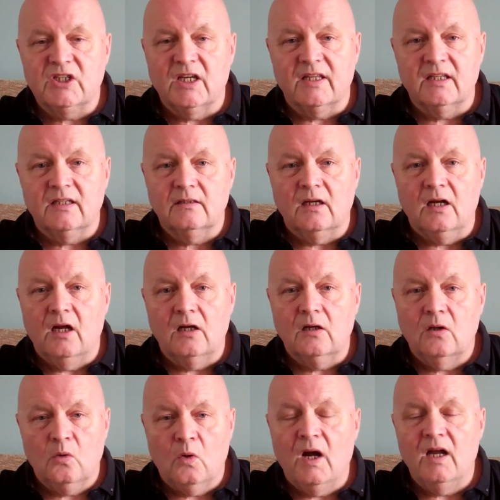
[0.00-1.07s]
other
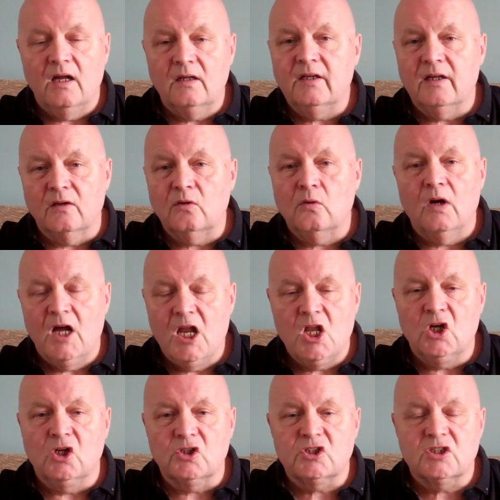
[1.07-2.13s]
quite a
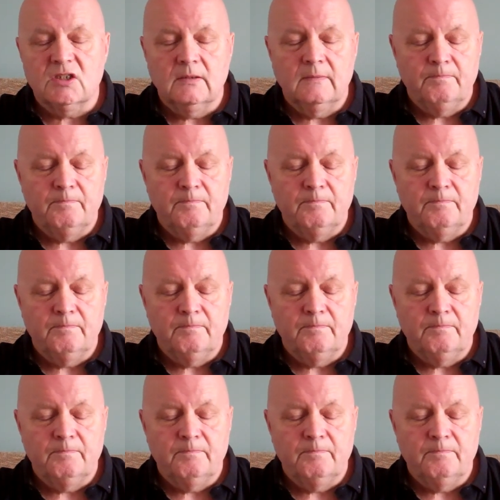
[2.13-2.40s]
lot.